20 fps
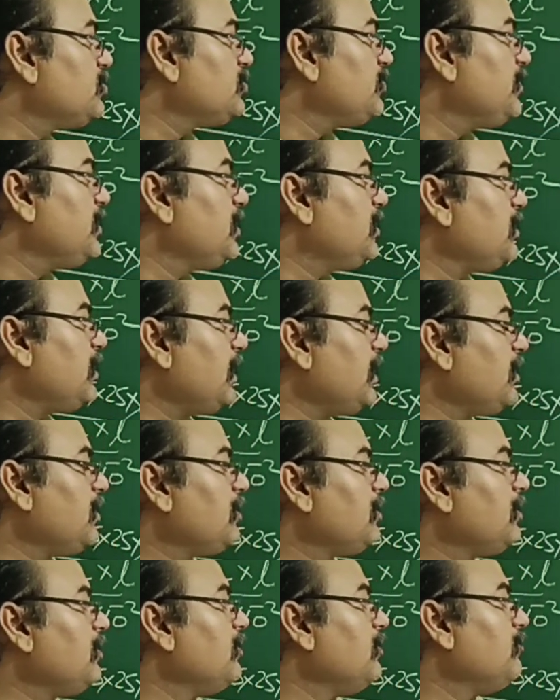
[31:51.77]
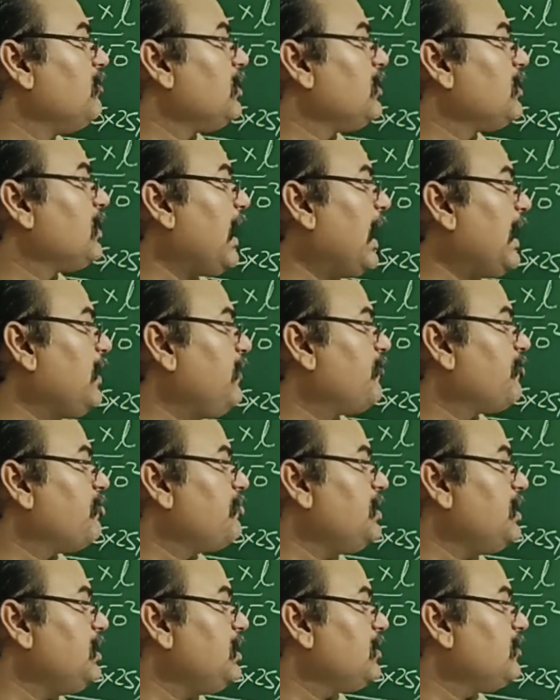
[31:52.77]
So we will take one carry from
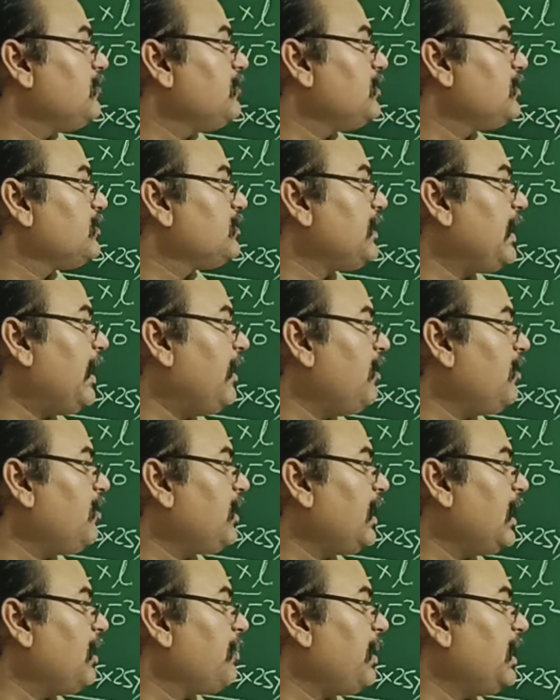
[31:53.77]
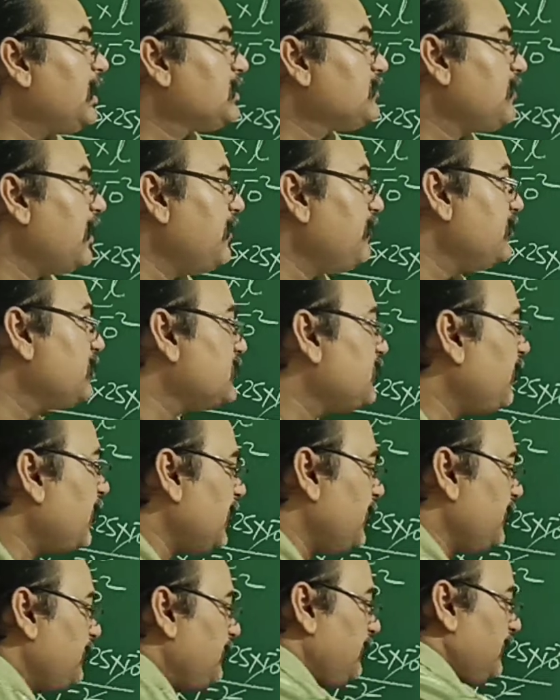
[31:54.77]
here. 10. 10 minus 5 is 5.